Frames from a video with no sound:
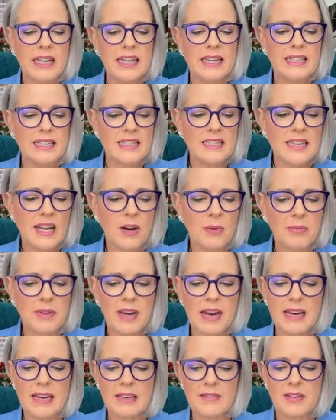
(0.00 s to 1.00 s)
It doesn't help
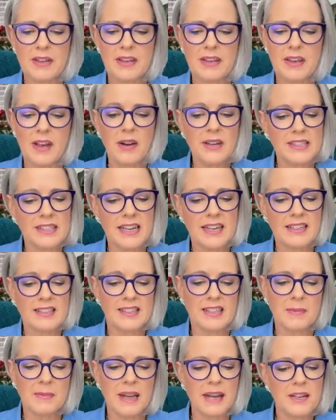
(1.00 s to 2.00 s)
that I live in the
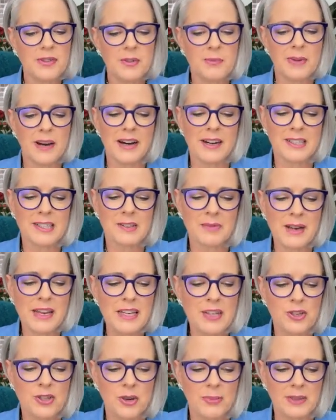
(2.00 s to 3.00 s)
Ozarks and I'm 100 miles from
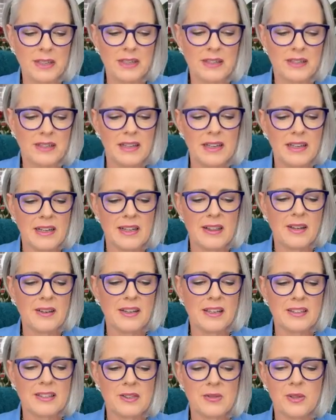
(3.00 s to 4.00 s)
any
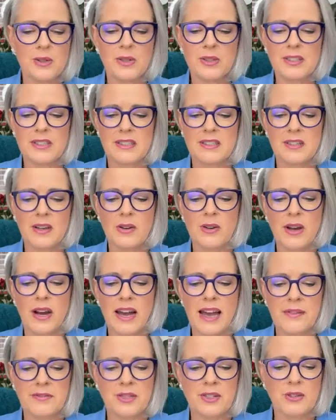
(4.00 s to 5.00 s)
clothing store, so
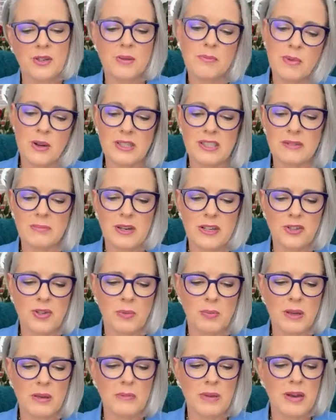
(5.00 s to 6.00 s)
I have to do most of my
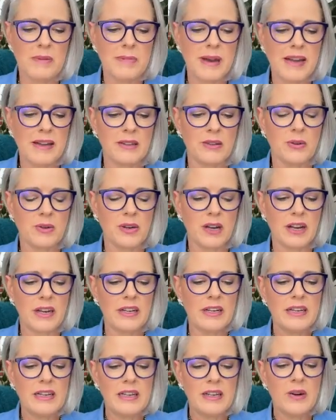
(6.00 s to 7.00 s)
shopping by mail order.
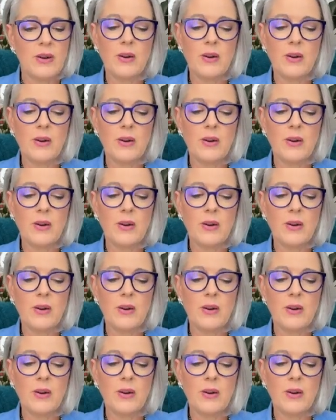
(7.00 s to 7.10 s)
